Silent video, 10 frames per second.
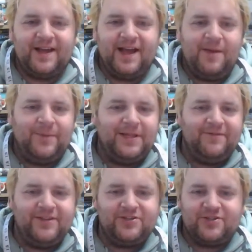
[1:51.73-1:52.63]
I am
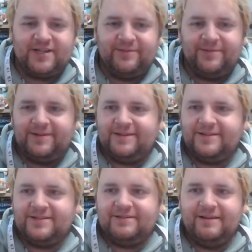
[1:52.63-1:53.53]
living the dream.
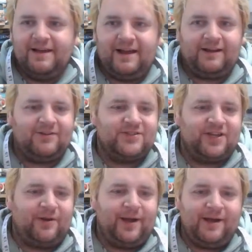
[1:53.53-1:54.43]
I got
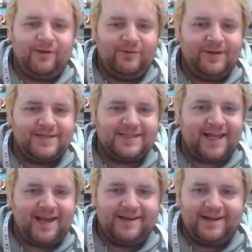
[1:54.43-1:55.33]
to go out. It's
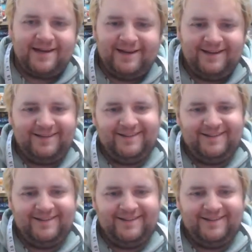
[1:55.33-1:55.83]
Saturday.